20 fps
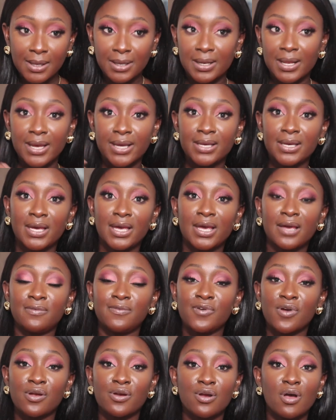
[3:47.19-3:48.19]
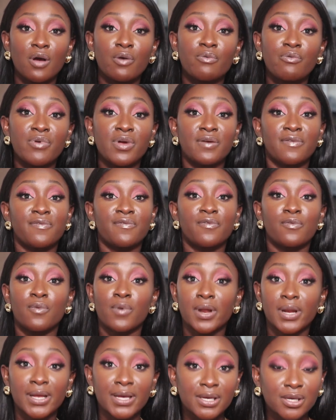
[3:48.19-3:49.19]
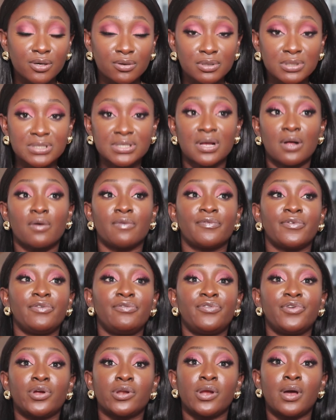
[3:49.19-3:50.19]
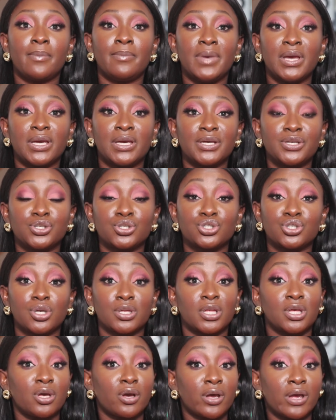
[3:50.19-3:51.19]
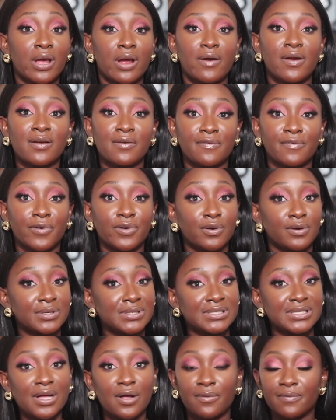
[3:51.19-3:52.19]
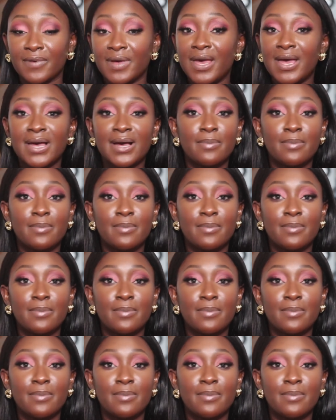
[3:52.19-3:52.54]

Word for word: Like, if you're not refueling yourself, if you're not making sure that you're caring for yourself,